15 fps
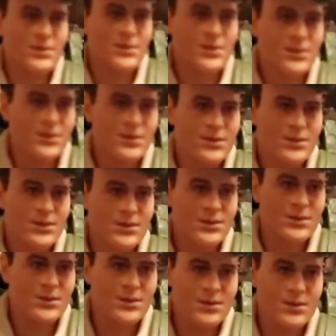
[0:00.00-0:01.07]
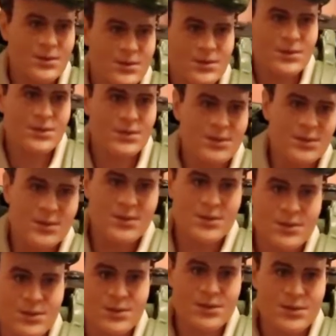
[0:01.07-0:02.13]
really good paint,
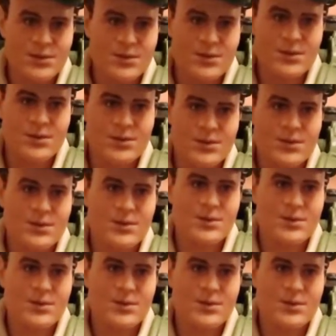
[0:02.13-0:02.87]
very good detail